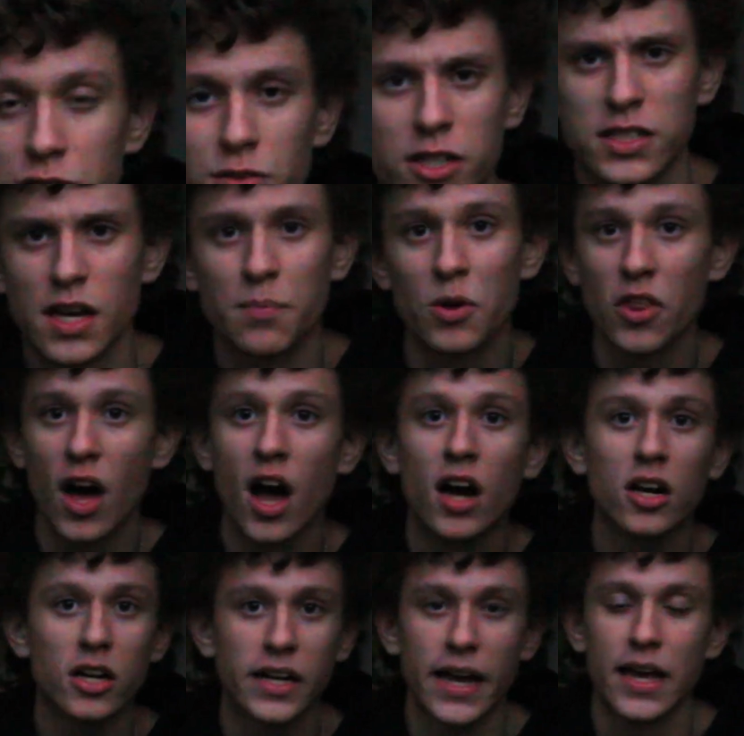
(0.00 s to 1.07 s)
For example, The
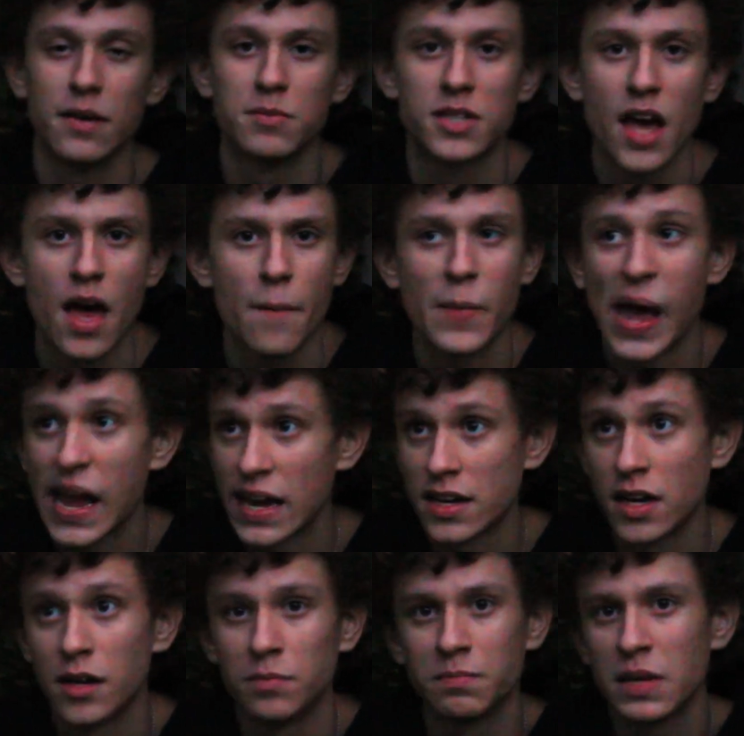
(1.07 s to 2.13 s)
Hunger Games, Panem